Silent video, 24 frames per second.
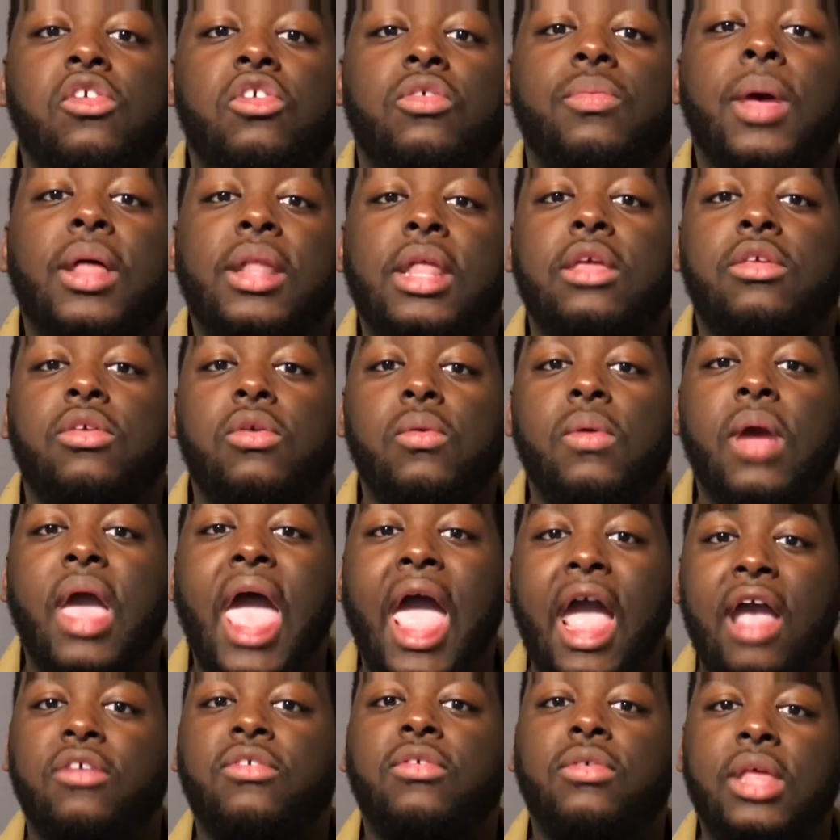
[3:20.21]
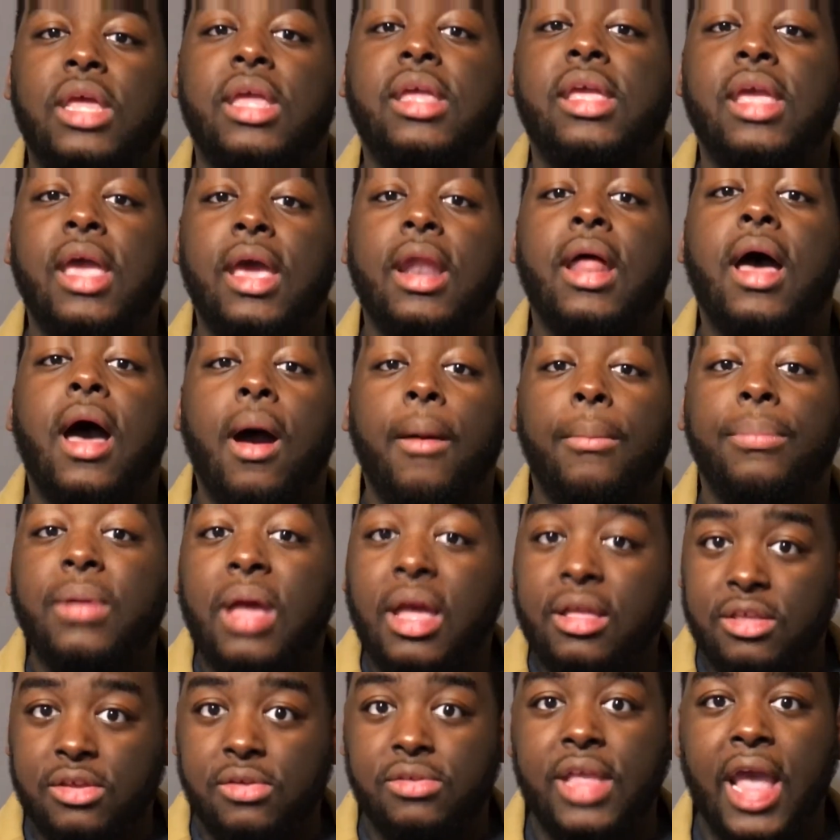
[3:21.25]
You smell like you actually get up,
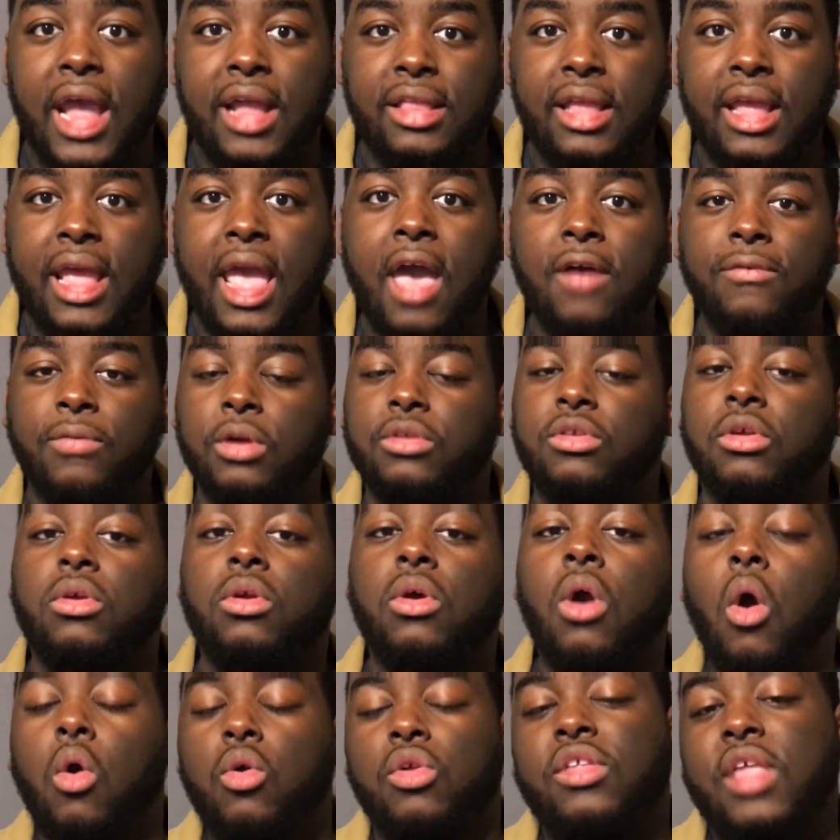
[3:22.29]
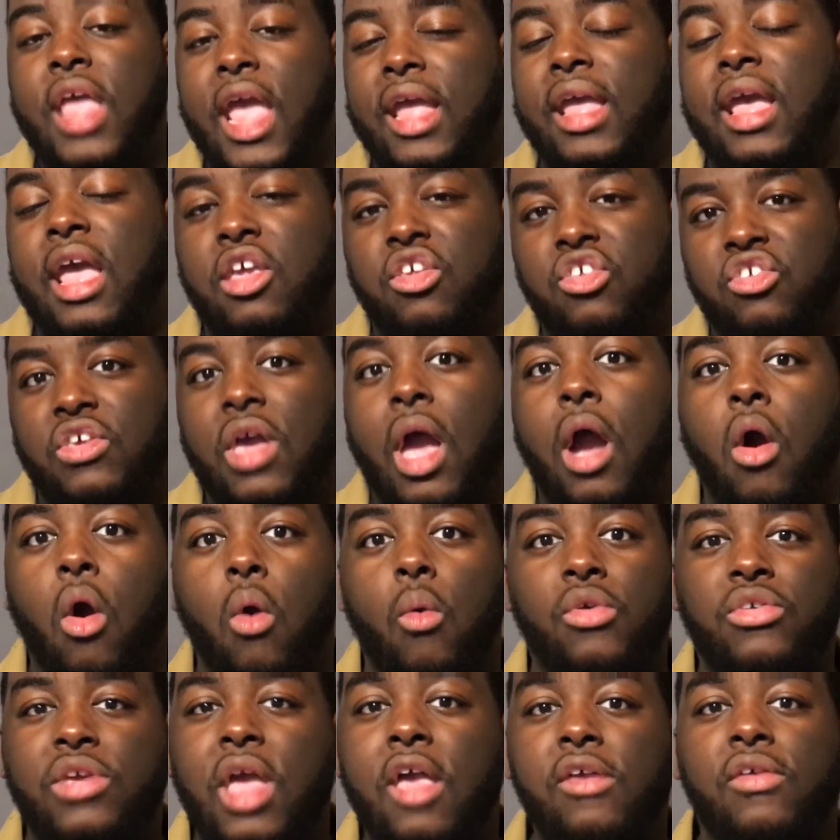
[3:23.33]
you take the effort to go take a
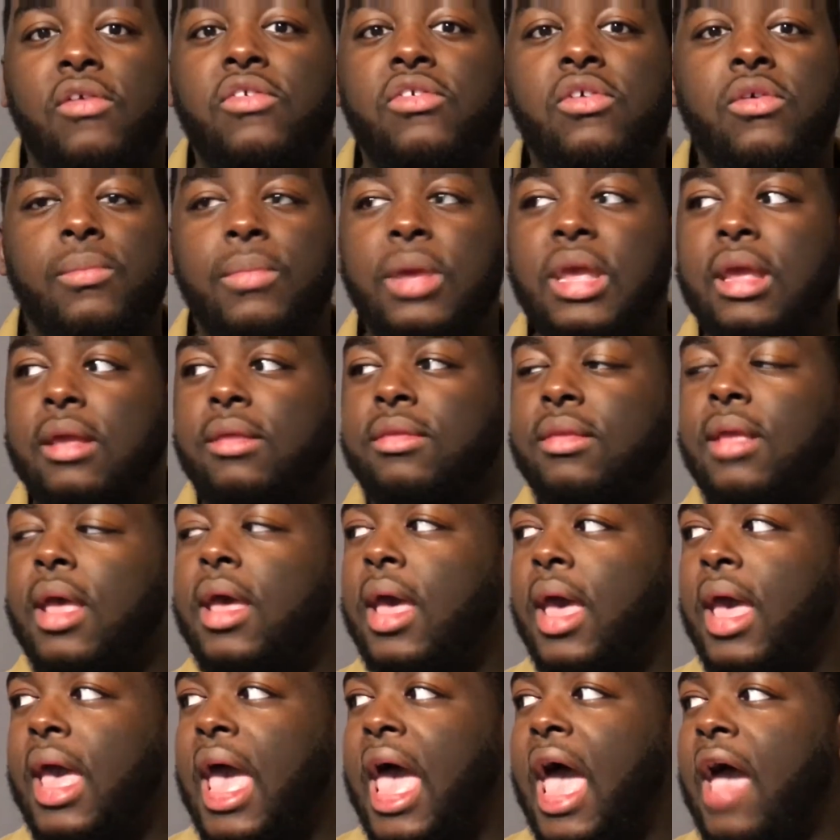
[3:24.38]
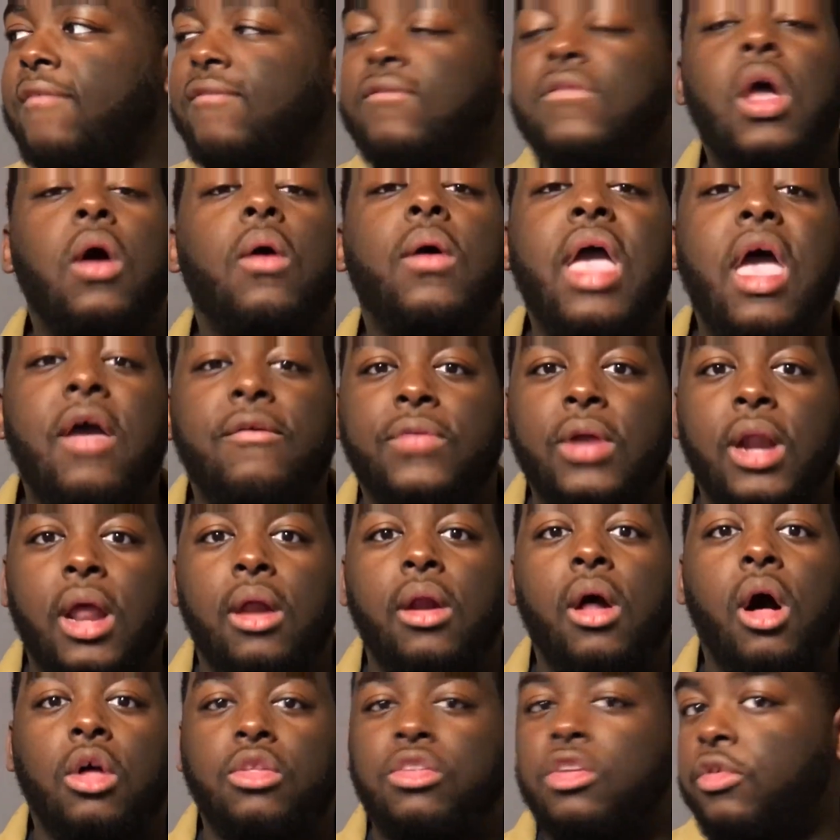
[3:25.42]
shower, which actually should mean have no effort
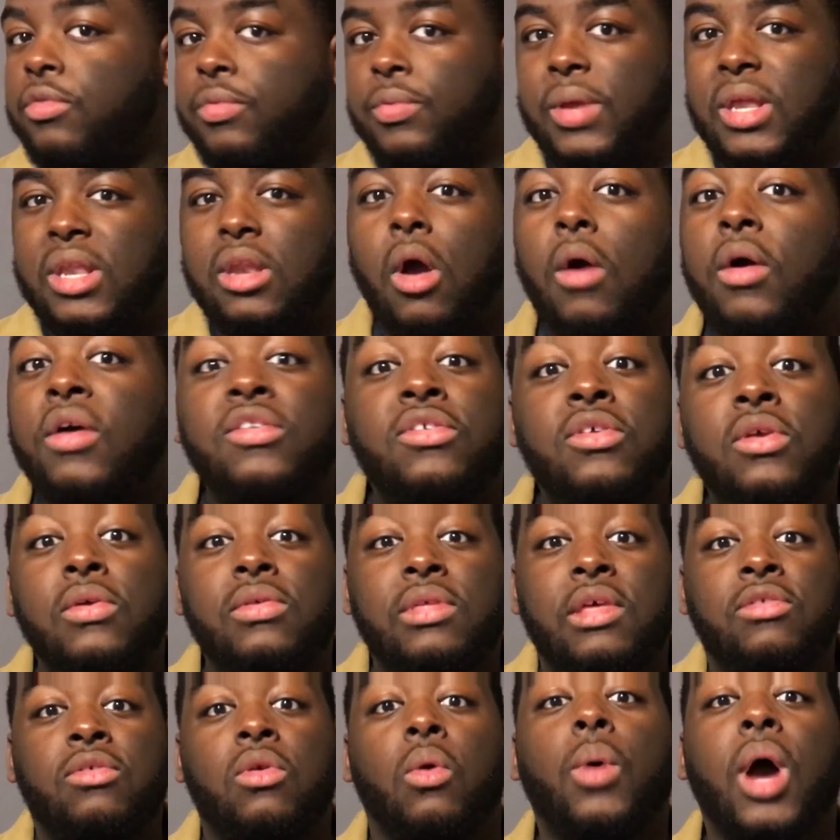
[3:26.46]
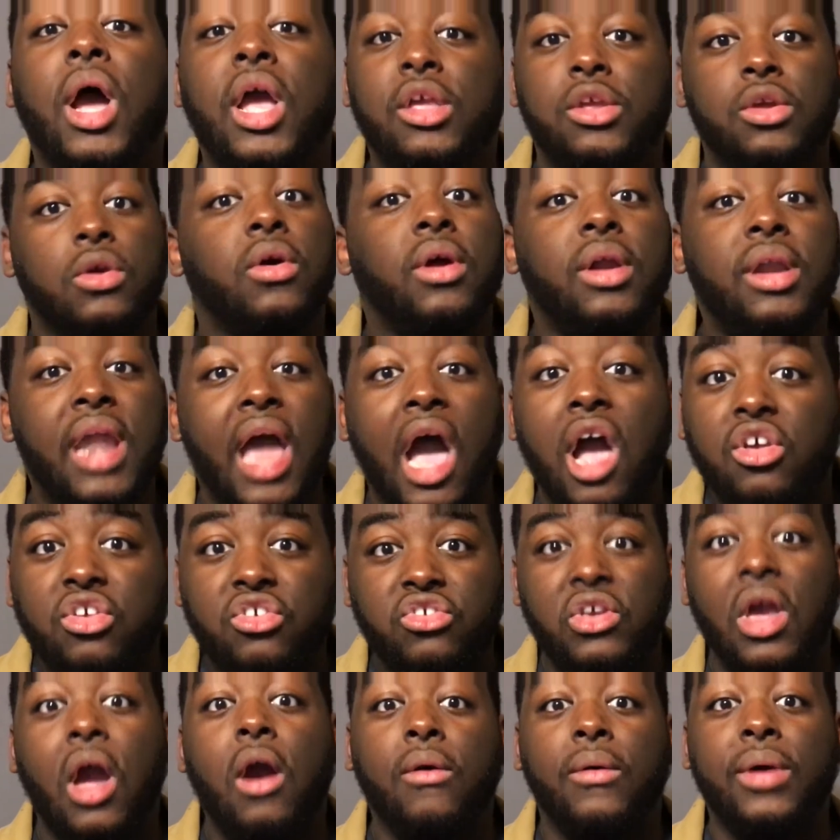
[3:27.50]
at all. There should be no excuse as to why you're not
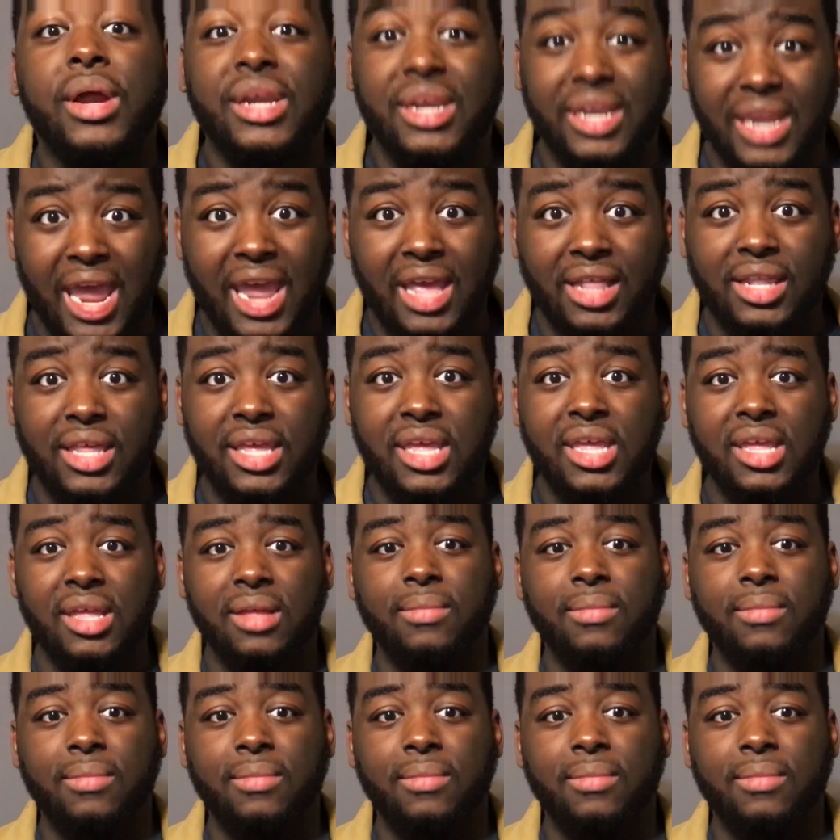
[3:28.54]
showering daily.